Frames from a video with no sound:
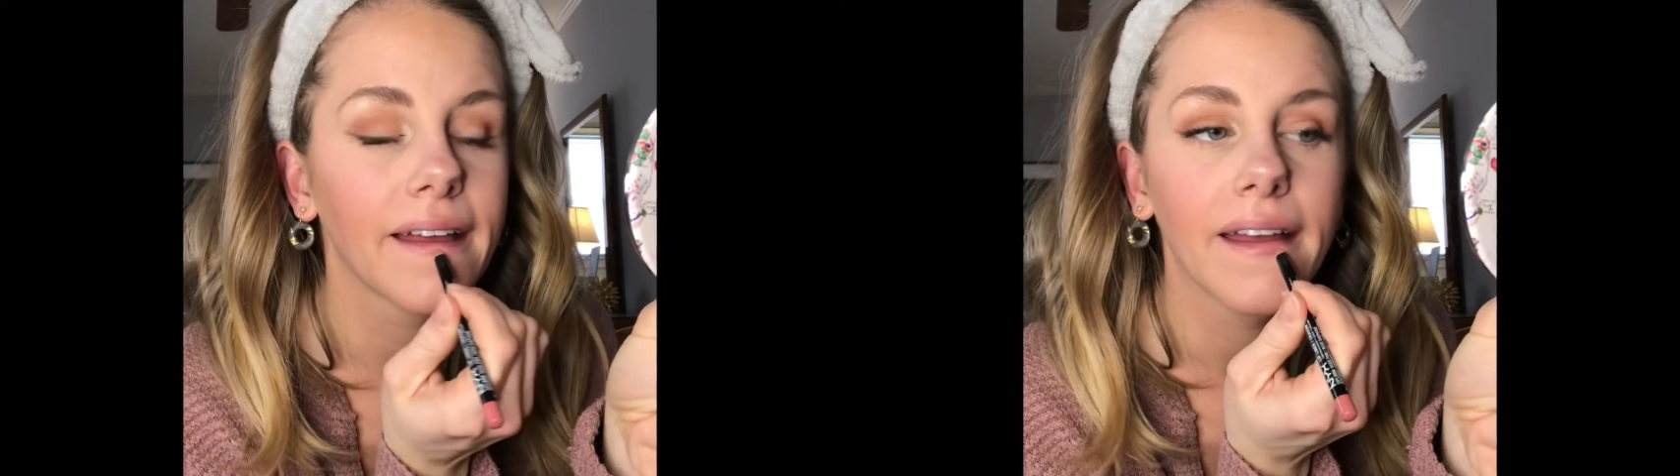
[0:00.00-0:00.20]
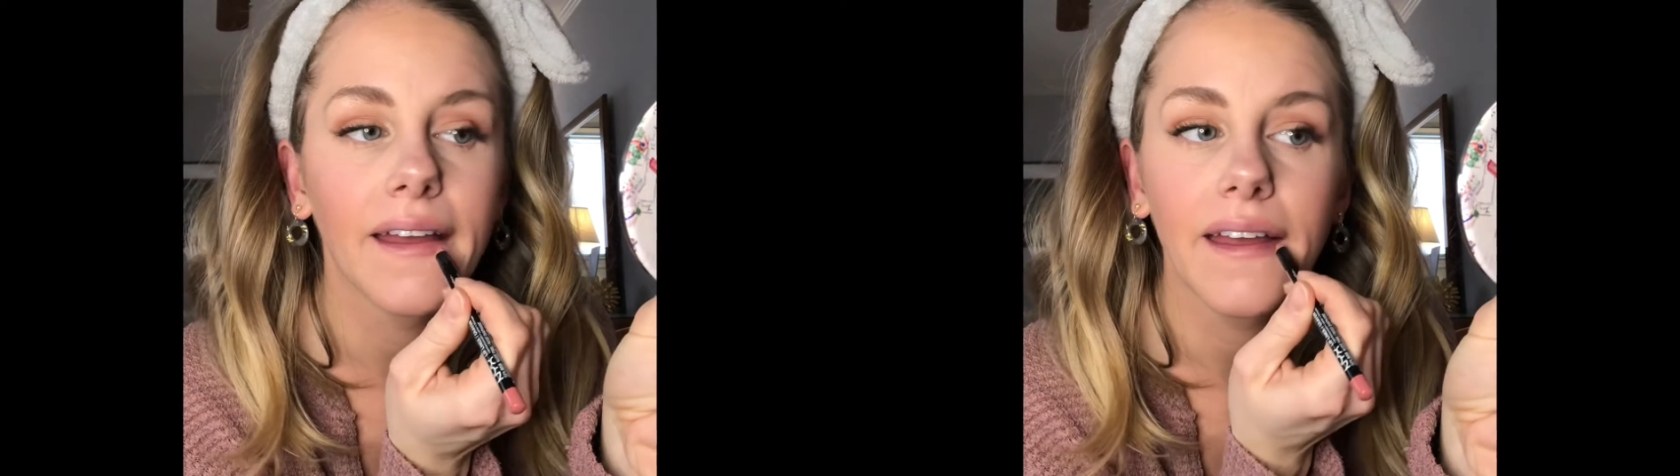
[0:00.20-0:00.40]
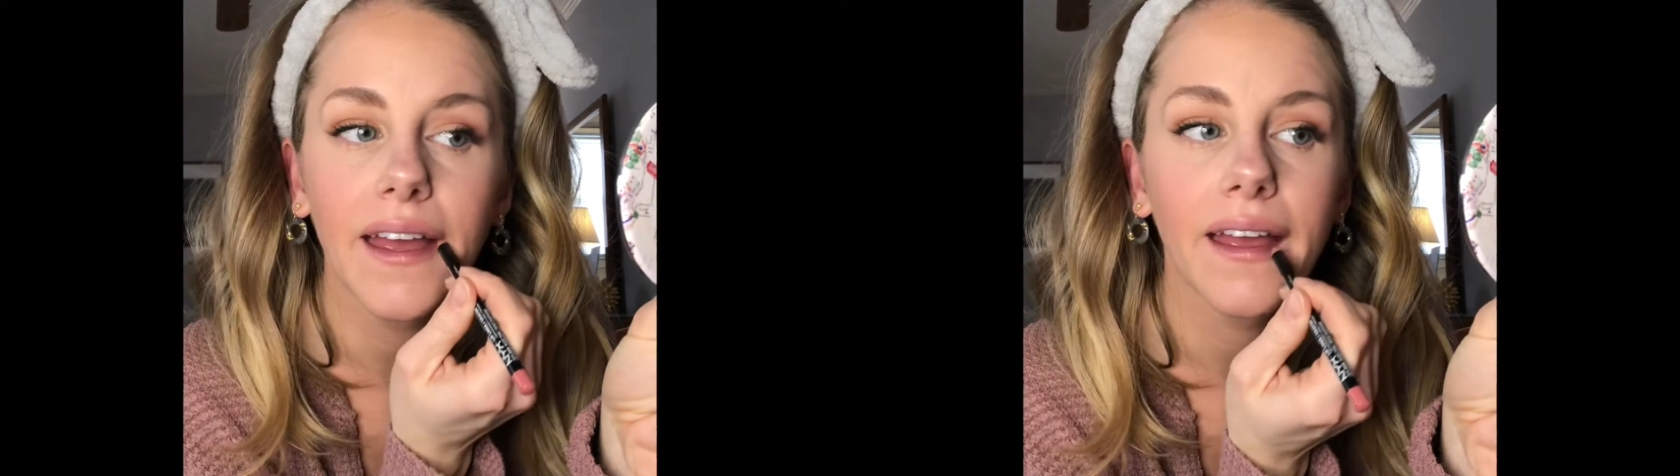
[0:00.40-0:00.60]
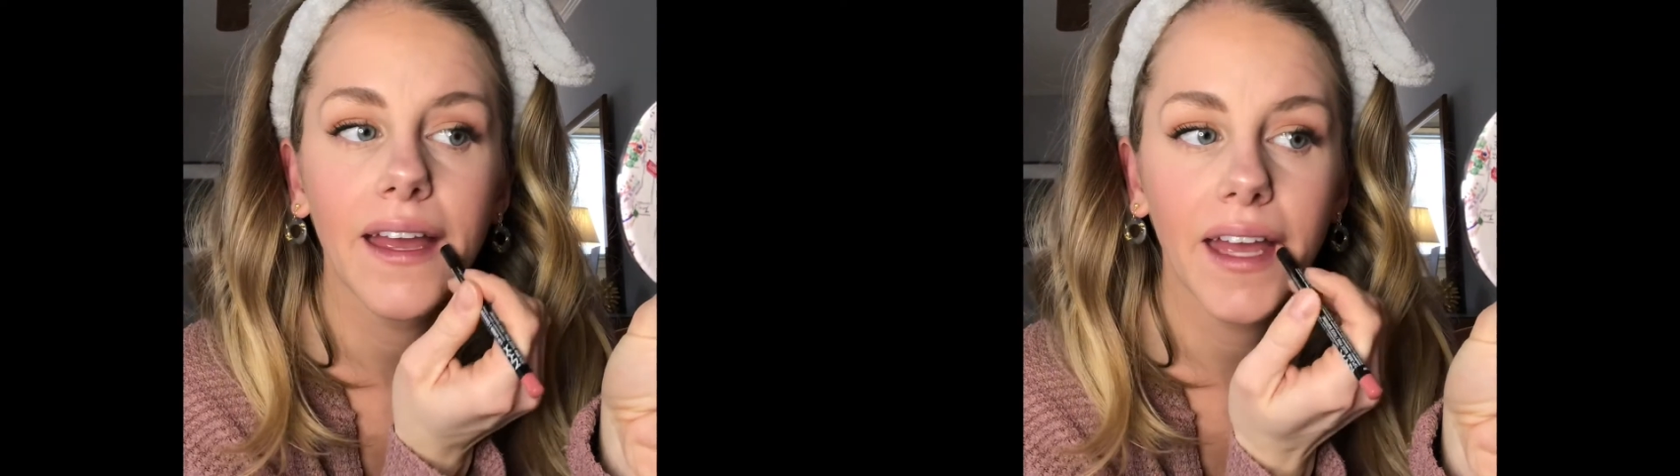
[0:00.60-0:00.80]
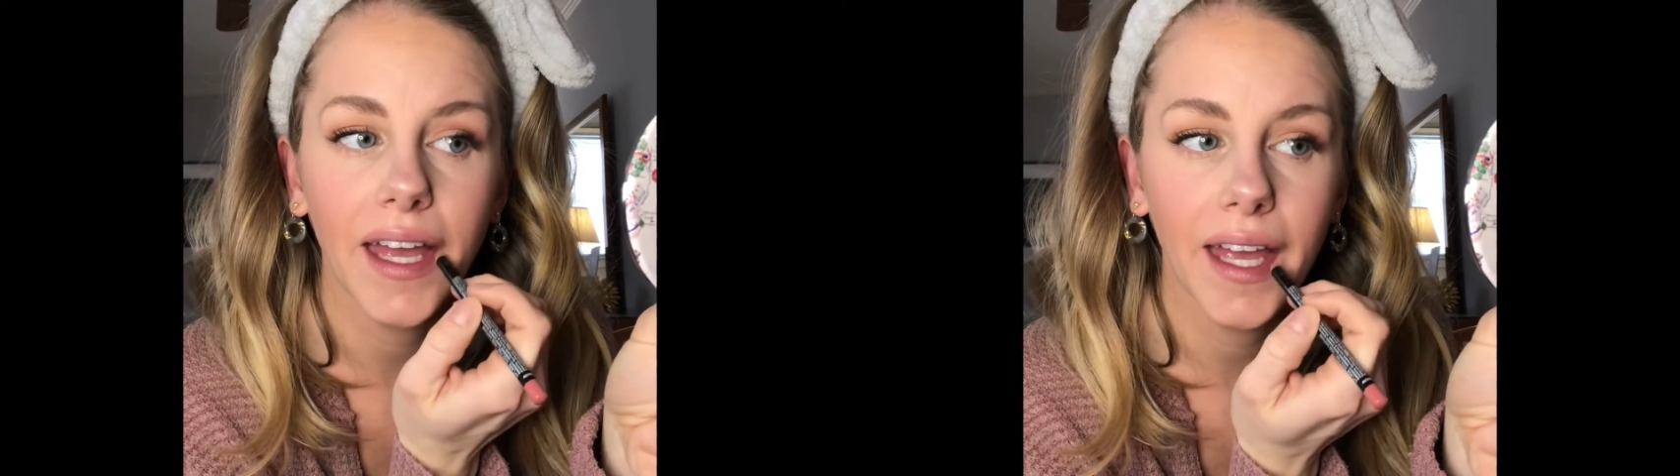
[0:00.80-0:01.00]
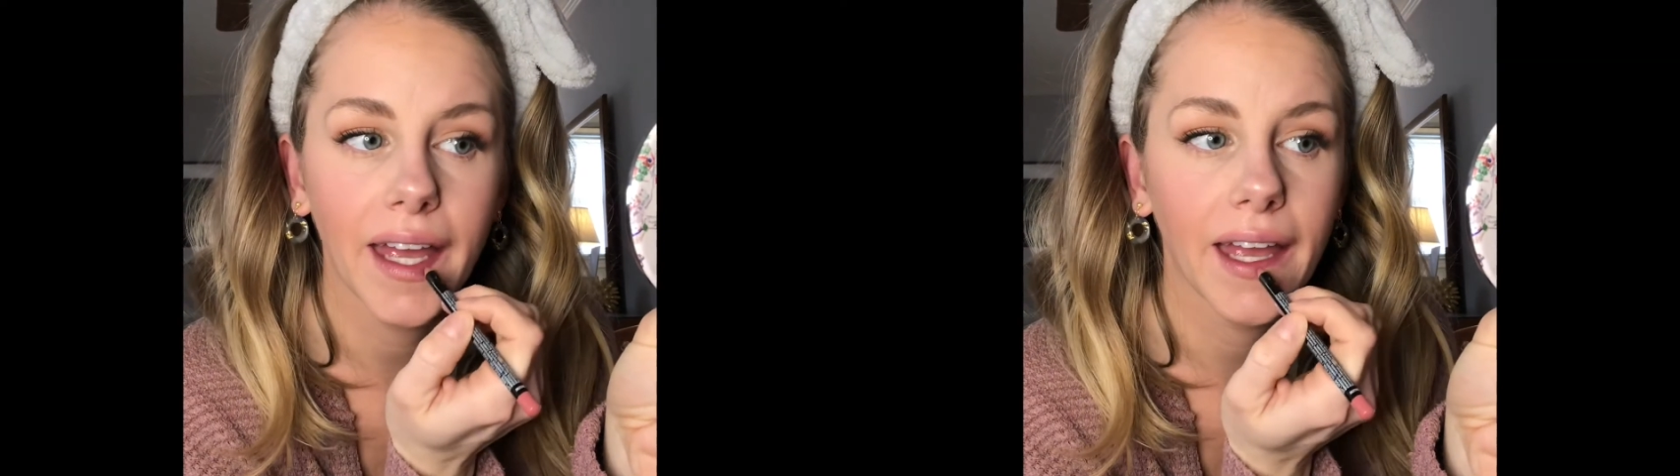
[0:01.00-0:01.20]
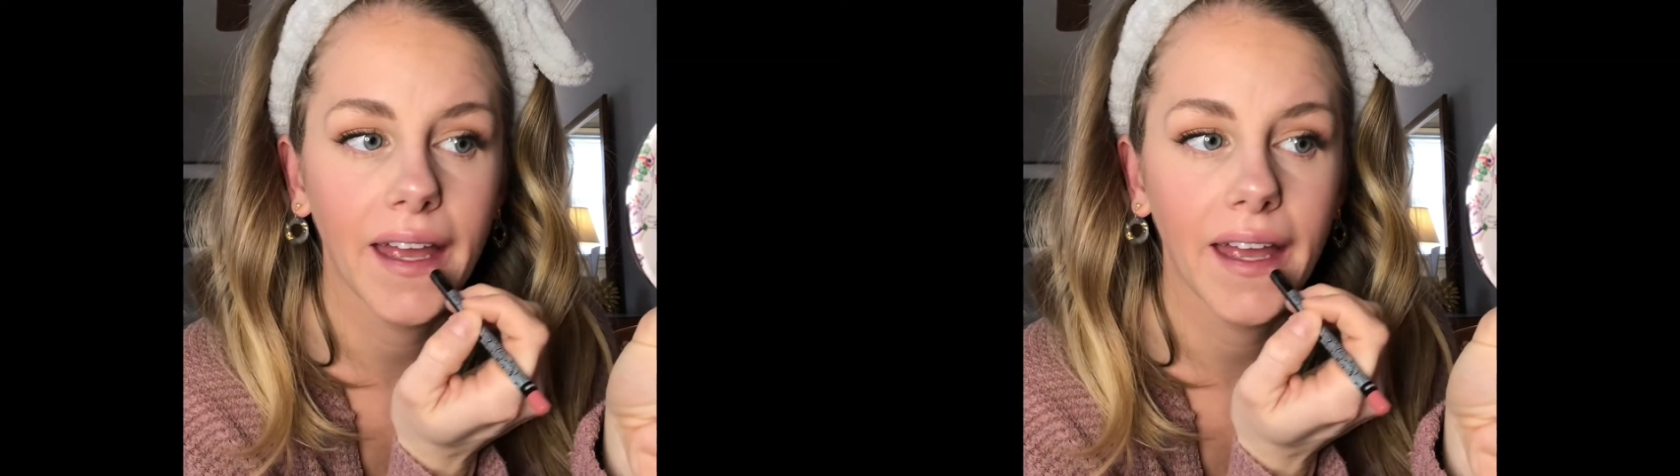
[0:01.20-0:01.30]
to line my lips.